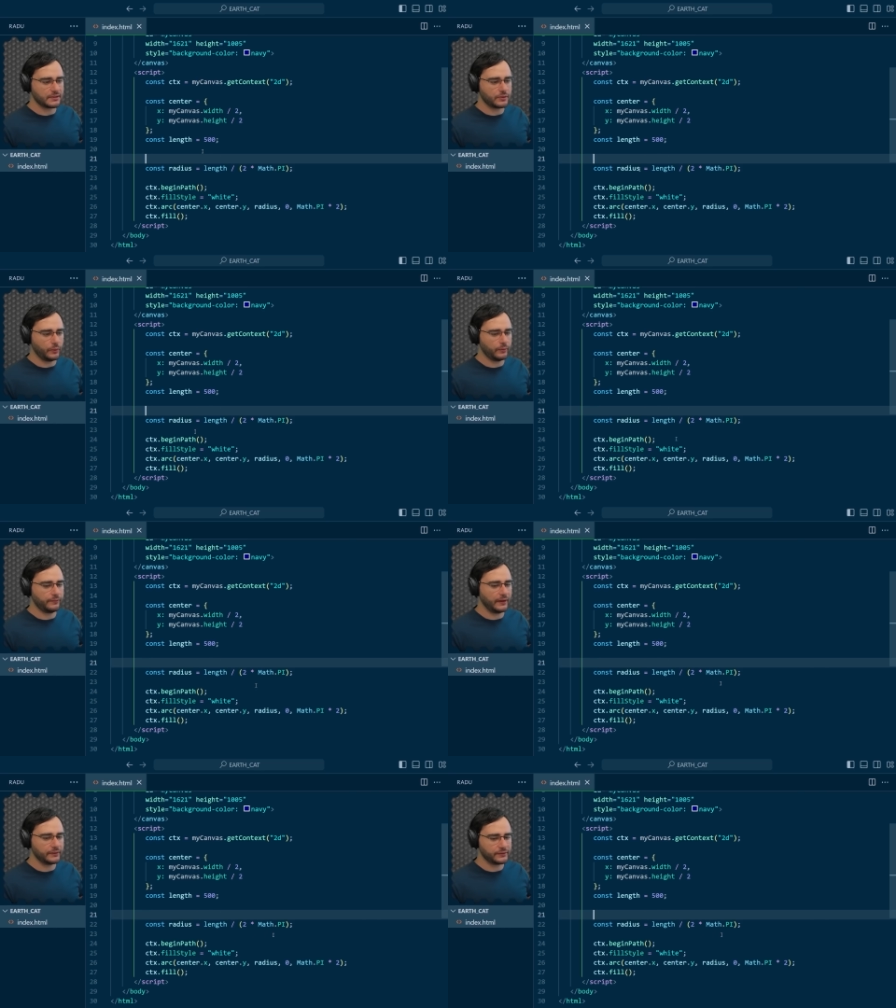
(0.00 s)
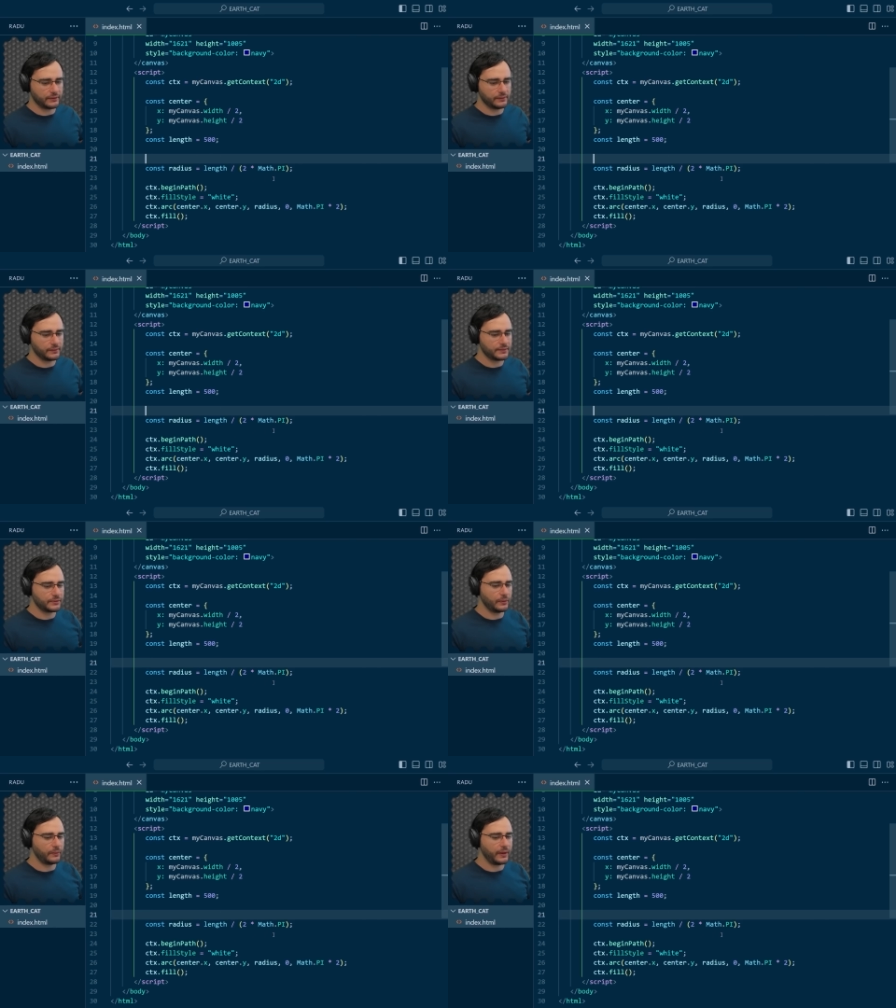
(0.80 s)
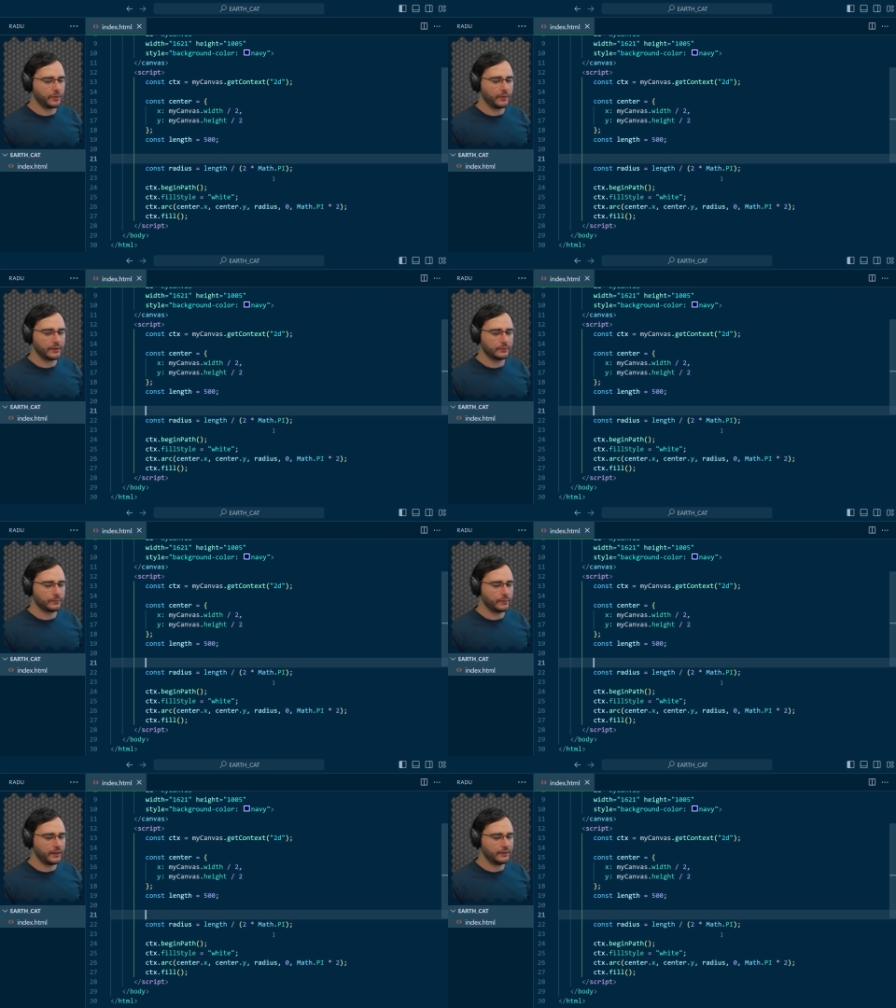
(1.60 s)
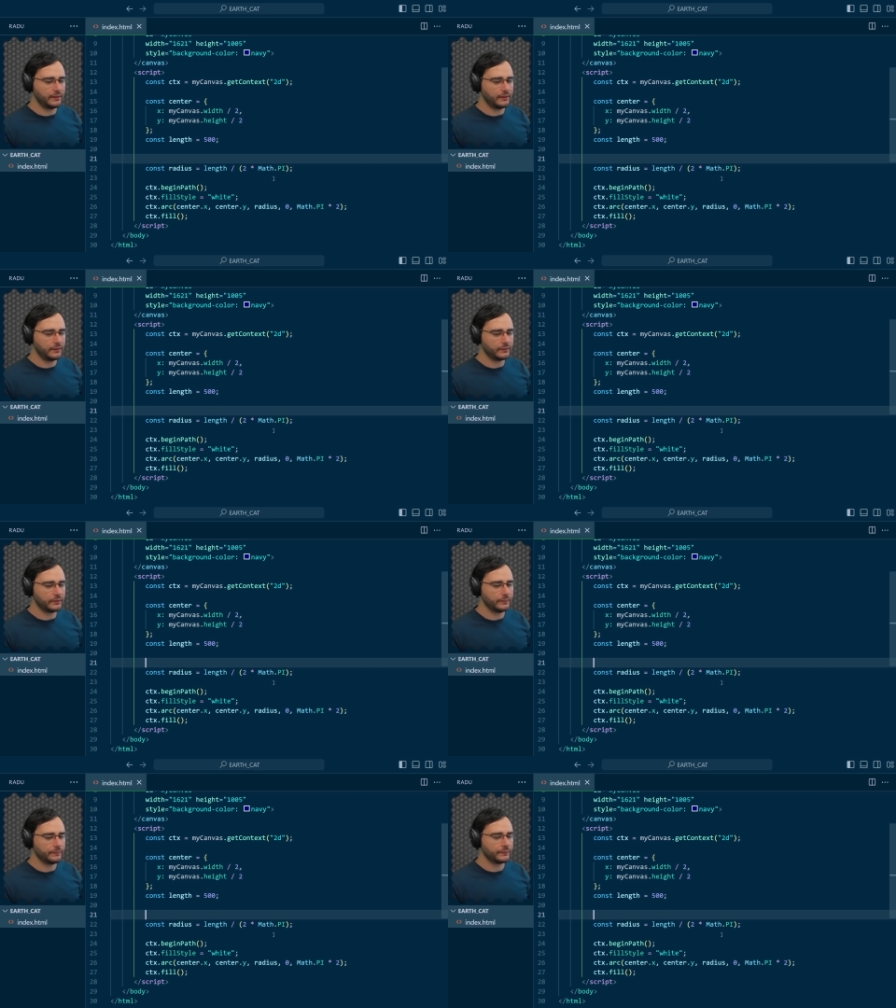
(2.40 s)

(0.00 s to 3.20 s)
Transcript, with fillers: its own function. So I'm going to write here,